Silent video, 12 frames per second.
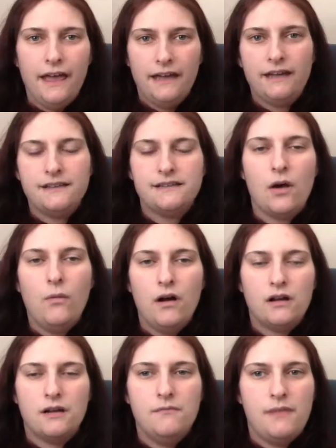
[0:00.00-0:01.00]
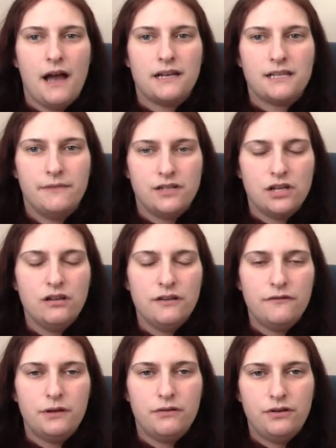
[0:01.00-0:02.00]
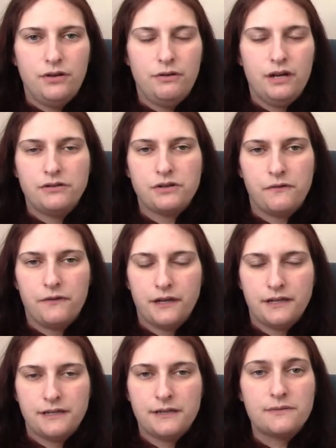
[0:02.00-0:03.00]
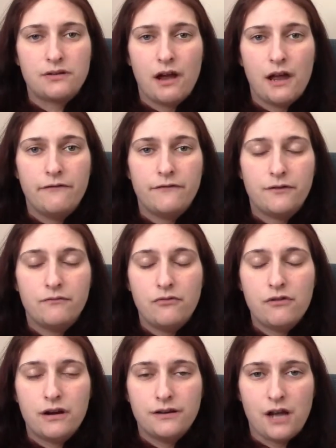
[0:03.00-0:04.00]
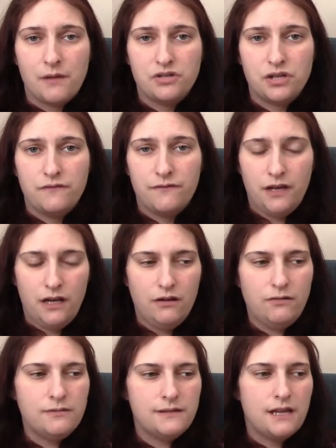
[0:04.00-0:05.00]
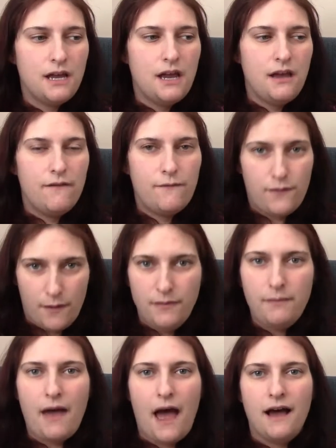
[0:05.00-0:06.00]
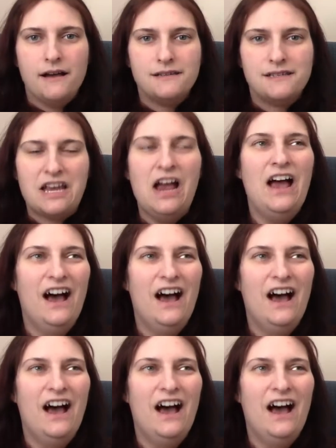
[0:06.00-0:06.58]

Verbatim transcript: Hey guys, welcome back to my channel. If you're new here, don't forget to subscribe for more adoption videos from the past.